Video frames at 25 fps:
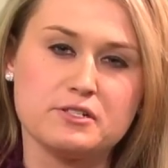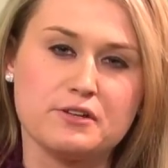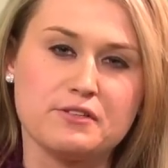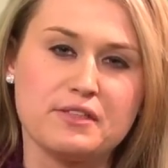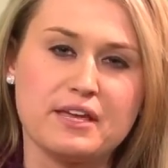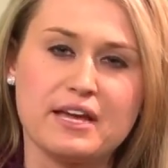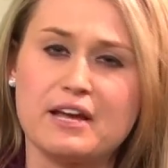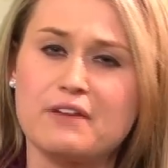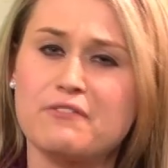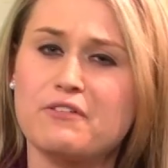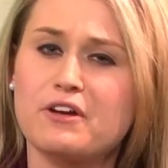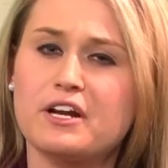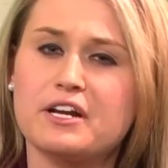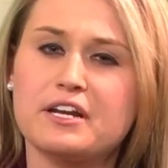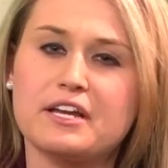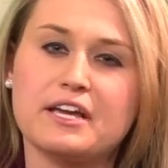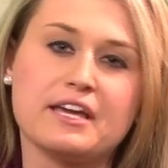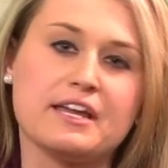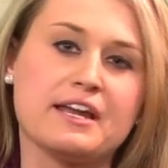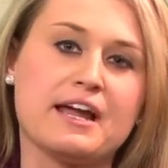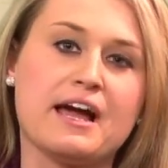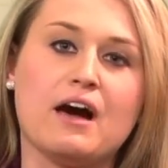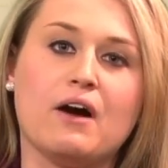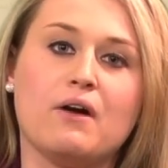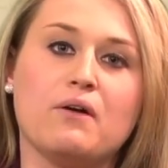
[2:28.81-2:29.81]
Are they ever going to
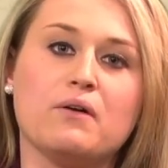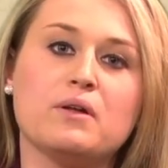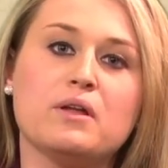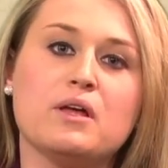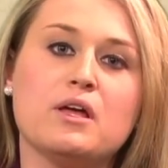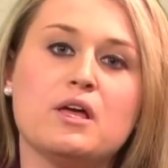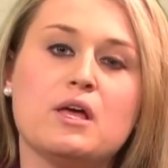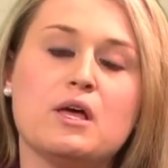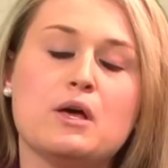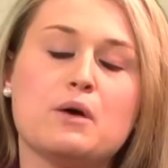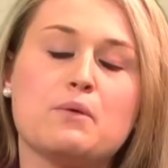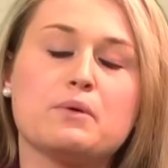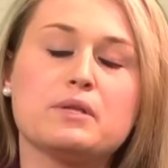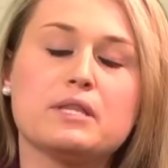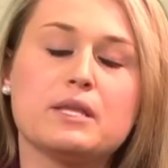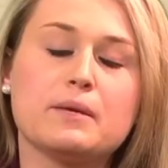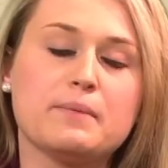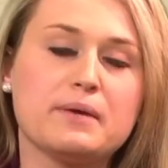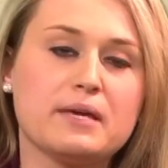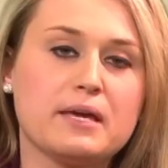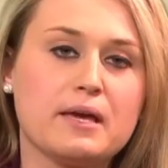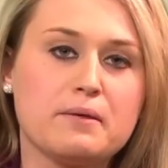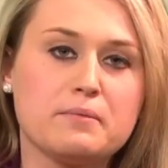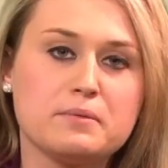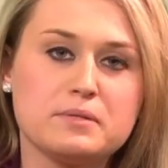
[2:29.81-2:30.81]
get out? Will they
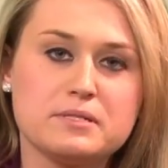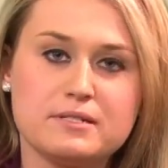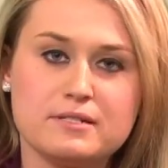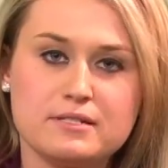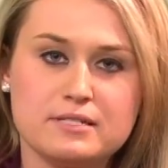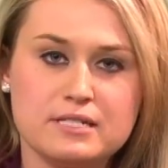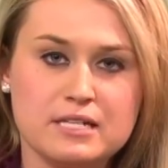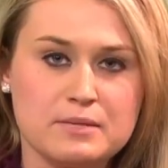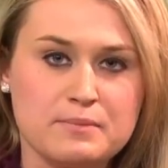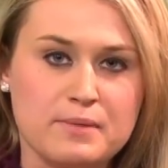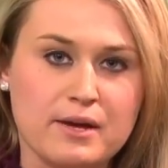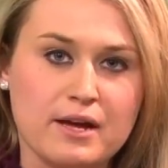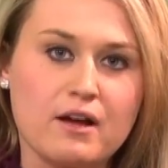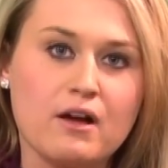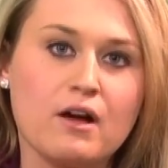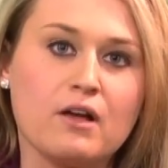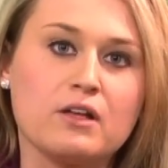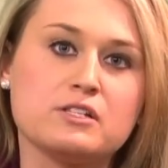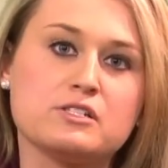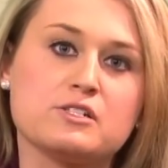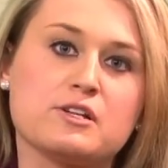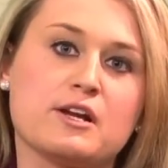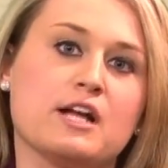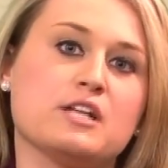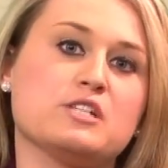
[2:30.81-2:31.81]
be able to attend my
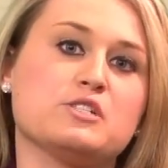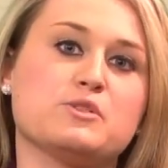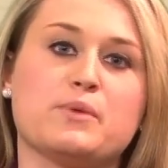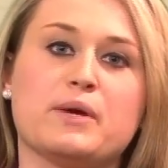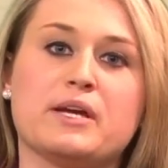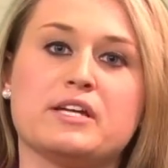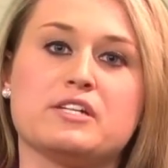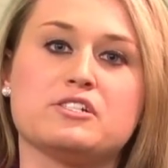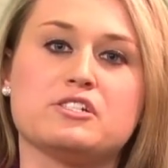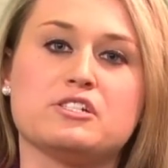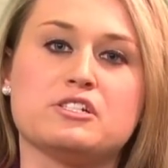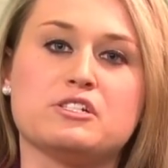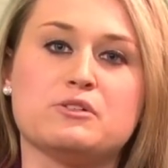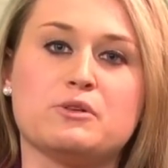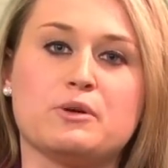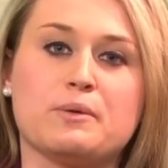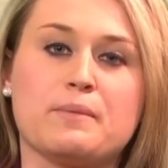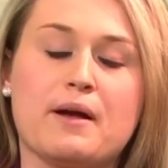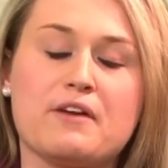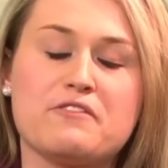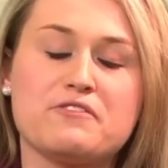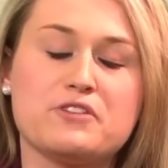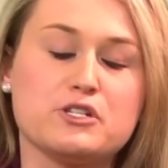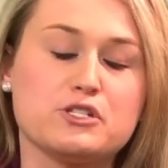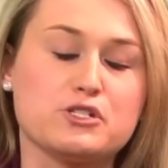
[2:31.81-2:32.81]
college graduation or
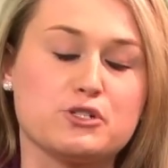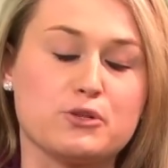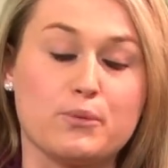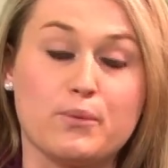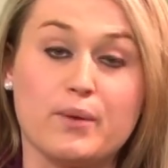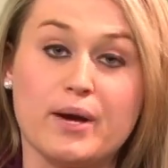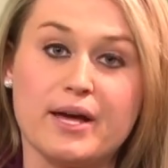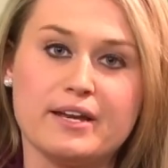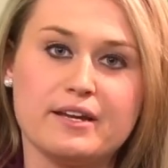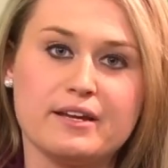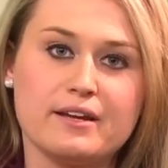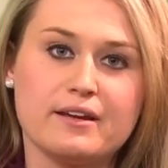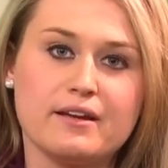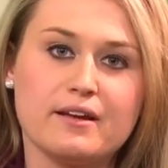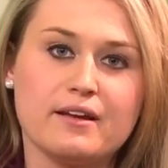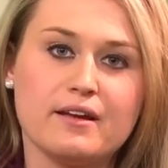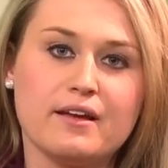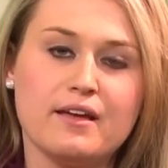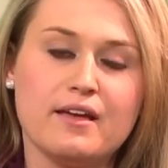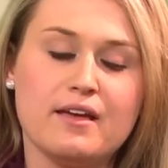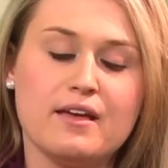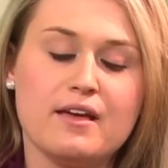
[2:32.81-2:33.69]
my future wedding?